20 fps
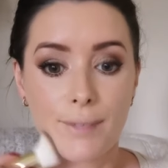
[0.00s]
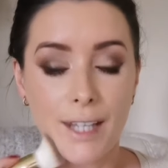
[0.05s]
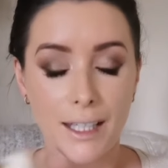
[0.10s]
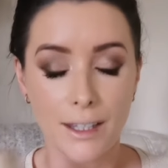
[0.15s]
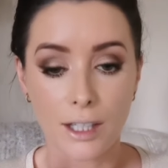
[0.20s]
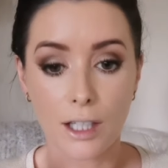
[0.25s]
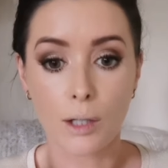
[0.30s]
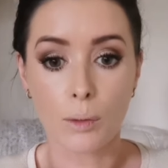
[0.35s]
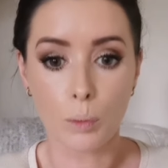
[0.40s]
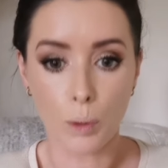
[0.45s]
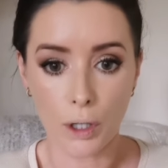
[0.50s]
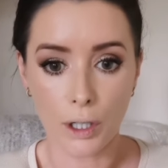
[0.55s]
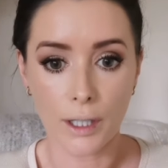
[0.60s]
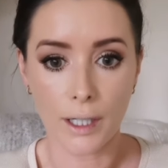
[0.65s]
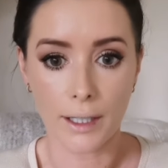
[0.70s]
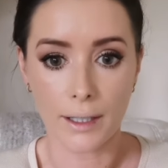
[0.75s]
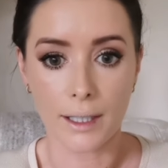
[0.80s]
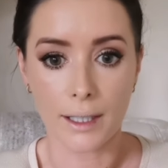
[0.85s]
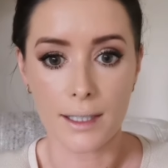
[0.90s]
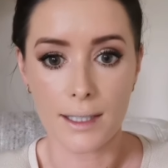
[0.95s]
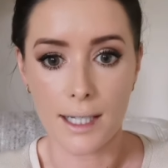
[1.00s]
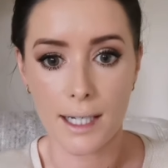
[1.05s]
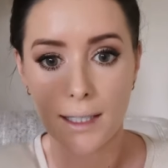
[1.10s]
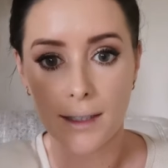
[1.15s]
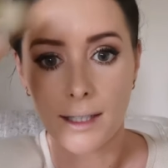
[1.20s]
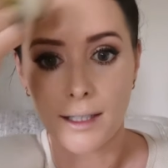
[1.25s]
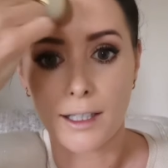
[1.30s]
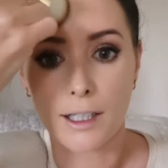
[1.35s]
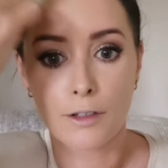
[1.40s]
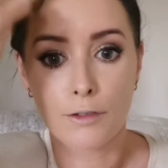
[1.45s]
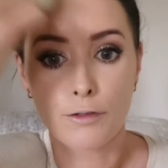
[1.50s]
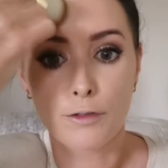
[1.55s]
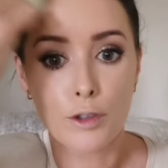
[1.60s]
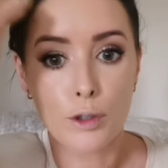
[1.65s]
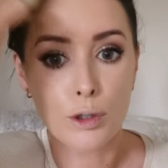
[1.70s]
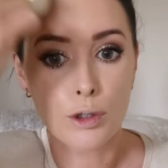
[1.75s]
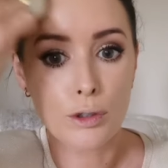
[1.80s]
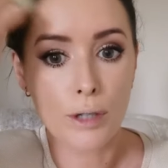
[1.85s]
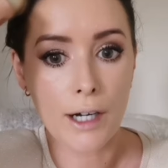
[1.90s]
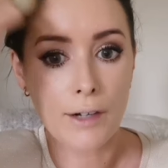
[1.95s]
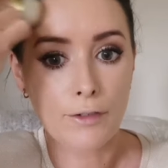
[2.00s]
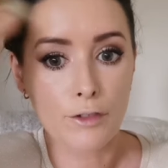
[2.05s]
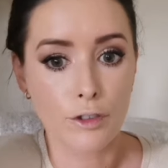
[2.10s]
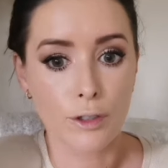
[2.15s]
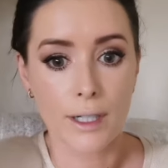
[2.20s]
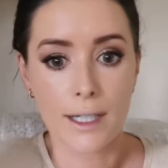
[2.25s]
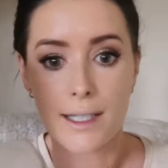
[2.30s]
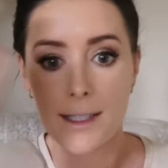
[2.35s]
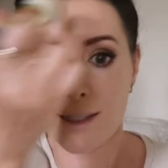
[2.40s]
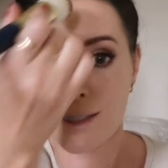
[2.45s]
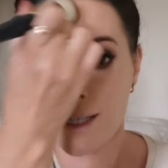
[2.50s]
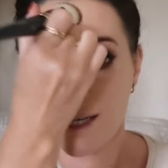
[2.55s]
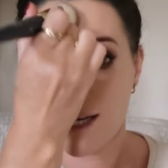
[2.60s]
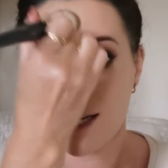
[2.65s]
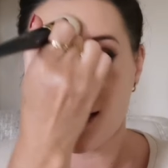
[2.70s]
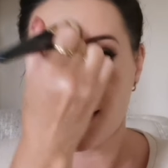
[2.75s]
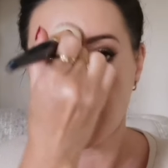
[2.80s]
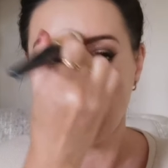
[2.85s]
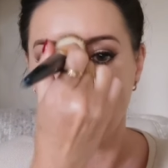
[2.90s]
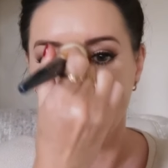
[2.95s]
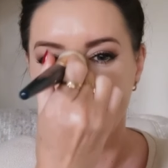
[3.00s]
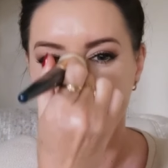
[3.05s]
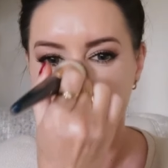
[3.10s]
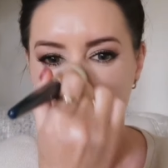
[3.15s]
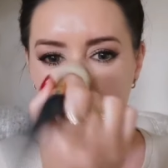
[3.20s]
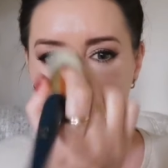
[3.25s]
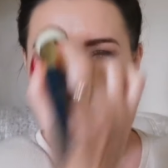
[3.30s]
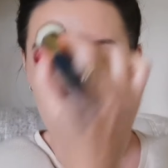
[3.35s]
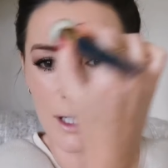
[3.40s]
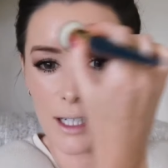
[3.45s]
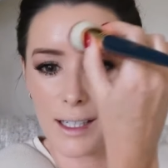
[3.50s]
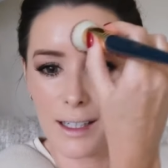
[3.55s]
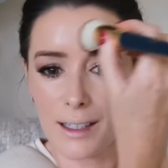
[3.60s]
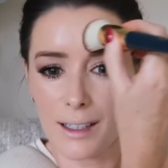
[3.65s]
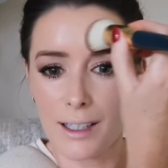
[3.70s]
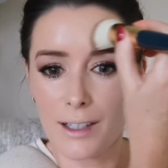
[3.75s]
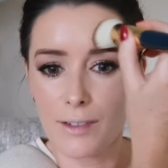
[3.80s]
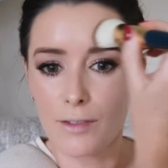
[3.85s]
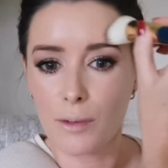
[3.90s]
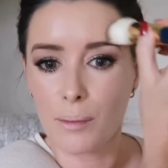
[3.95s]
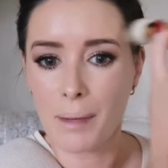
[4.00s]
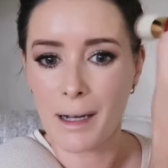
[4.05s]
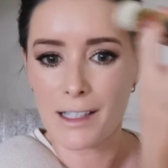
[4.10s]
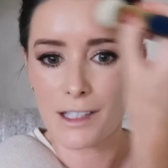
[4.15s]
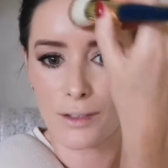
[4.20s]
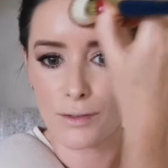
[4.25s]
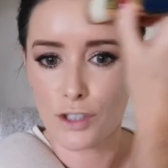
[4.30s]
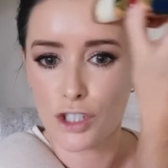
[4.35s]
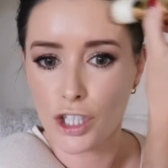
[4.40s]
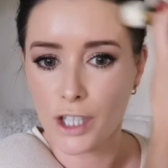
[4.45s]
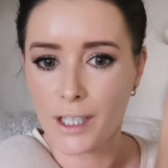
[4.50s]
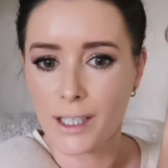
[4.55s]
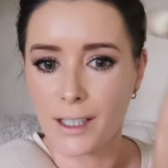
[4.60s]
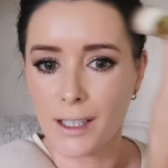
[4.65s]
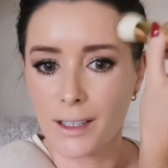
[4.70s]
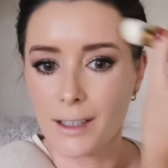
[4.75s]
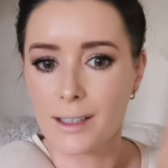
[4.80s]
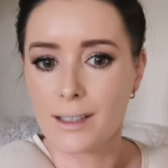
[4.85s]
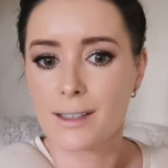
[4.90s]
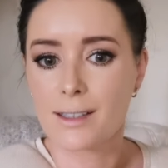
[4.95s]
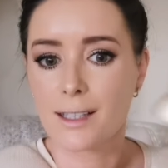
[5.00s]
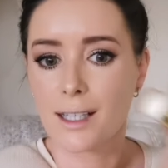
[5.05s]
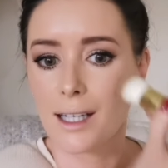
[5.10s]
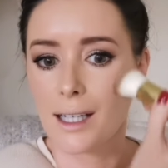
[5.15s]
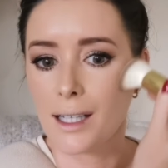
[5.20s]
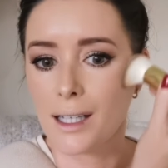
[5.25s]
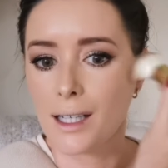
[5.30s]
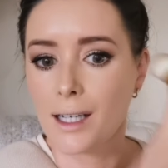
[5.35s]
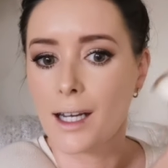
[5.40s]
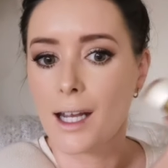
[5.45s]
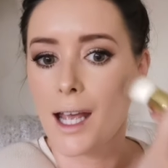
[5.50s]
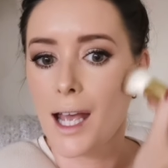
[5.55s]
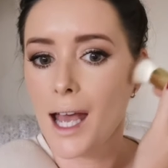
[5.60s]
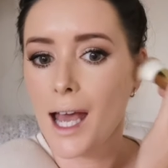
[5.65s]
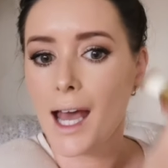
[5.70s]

that they'll work on the day, that they'll photograph great, that they're not going to leave a massive shine on the skin,